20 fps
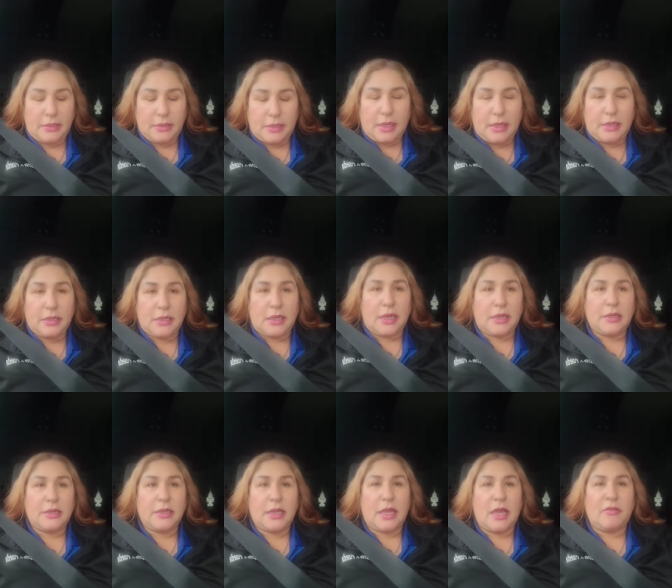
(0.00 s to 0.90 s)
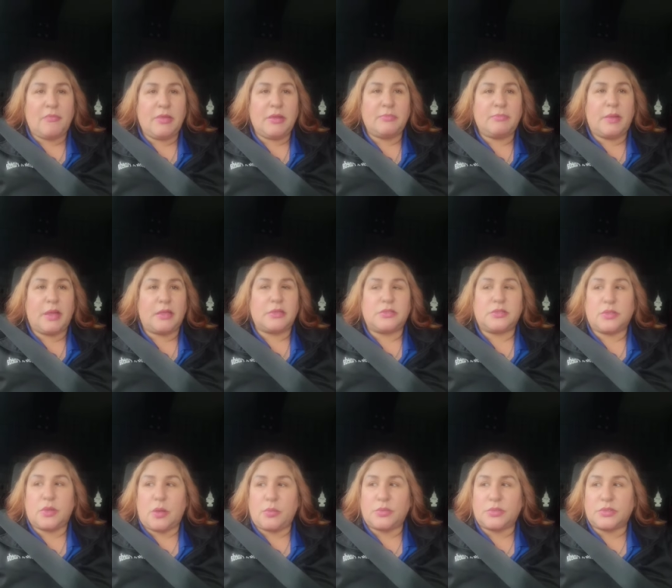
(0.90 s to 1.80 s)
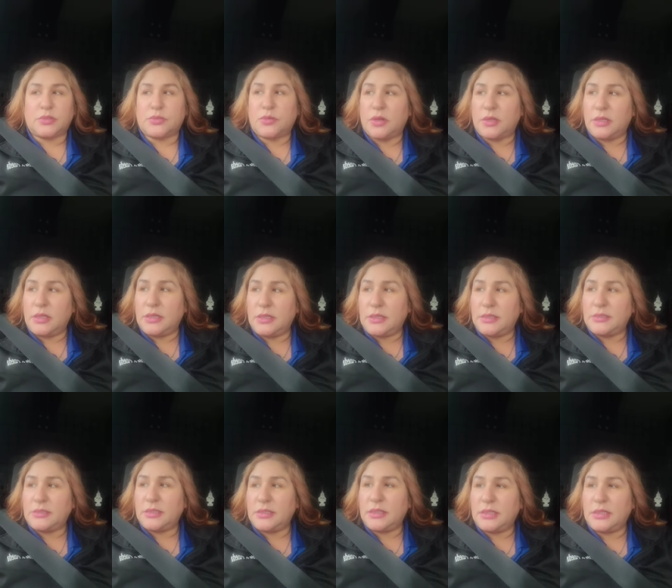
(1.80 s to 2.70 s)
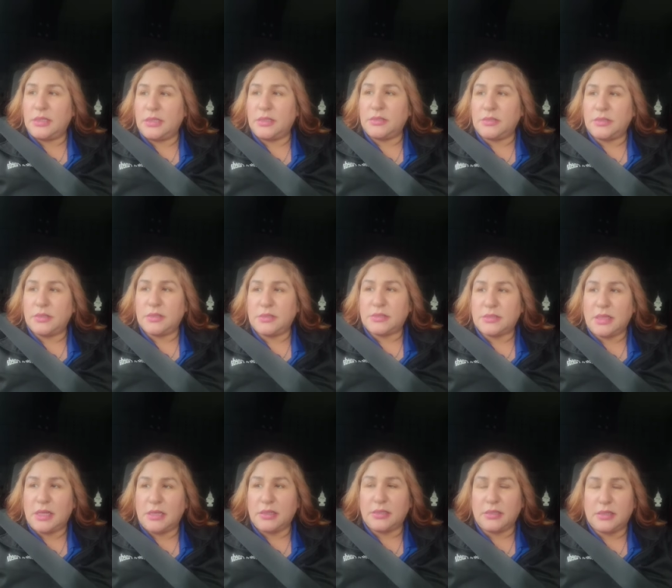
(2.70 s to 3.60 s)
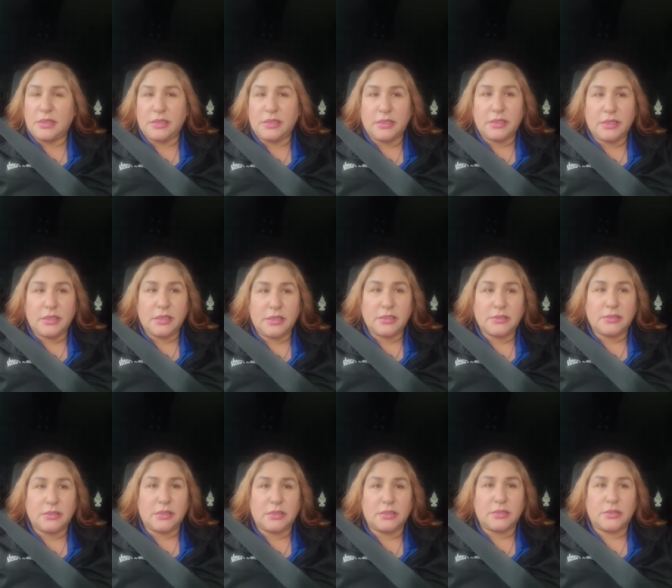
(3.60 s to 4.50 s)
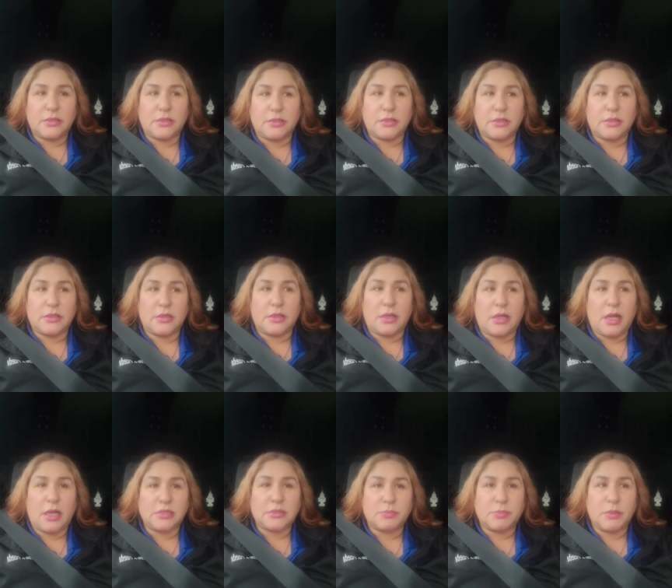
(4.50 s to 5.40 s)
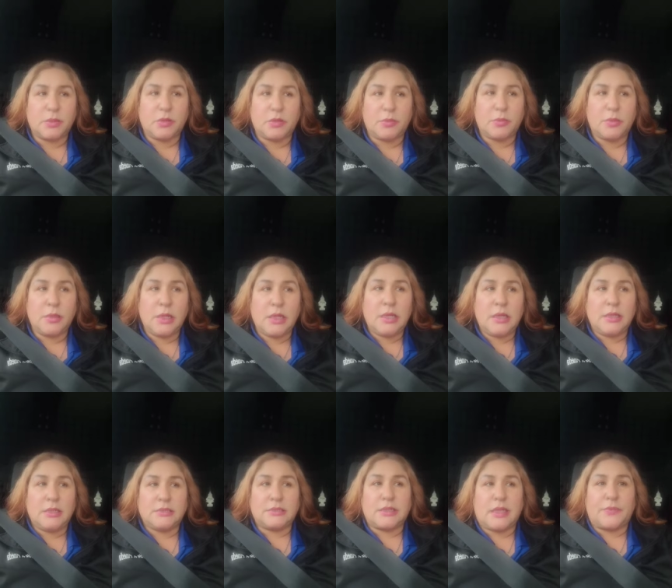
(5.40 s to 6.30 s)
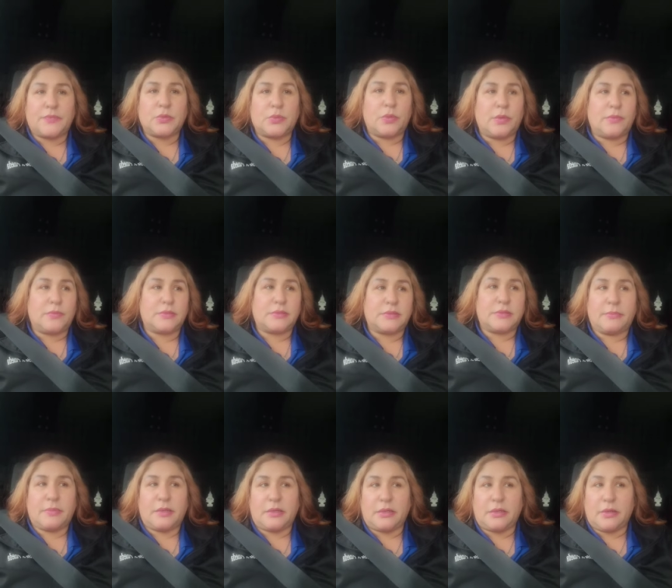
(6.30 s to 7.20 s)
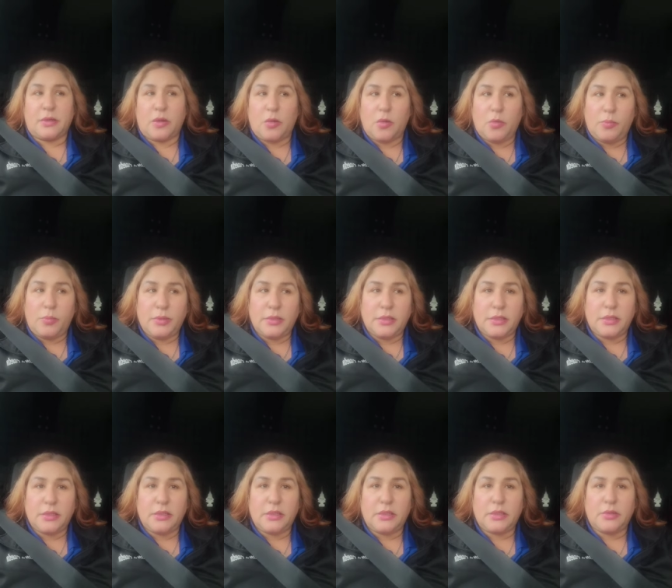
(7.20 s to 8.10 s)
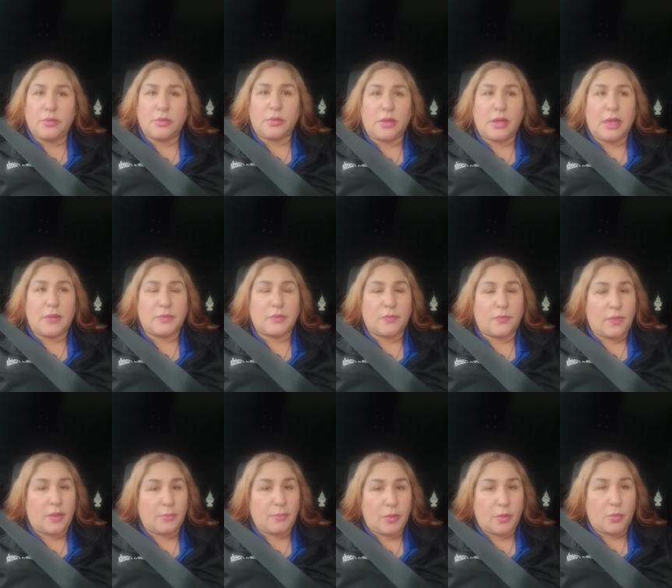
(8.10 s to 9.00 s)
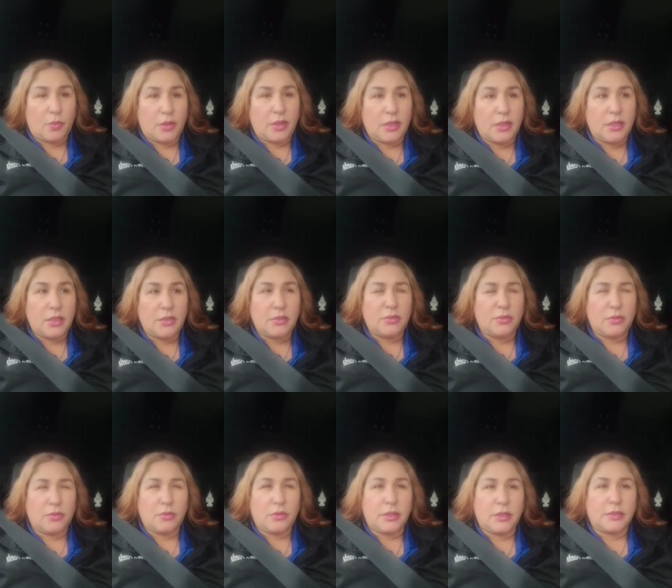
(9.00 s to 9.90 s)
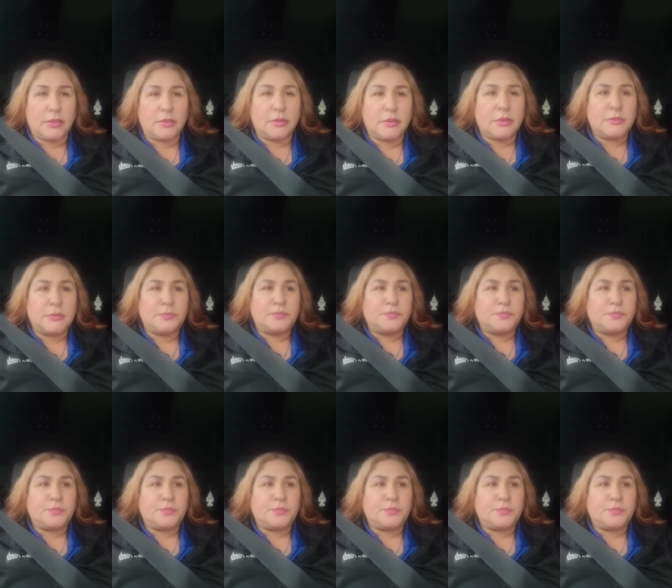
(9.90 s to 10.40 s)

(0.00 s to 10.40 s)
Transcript: I didn't, I, I didn't have my badge, so I was struggling to get in inside the clinics and the hospital. So I have to wait for somebody to open it, or I have to find my way. You know, like,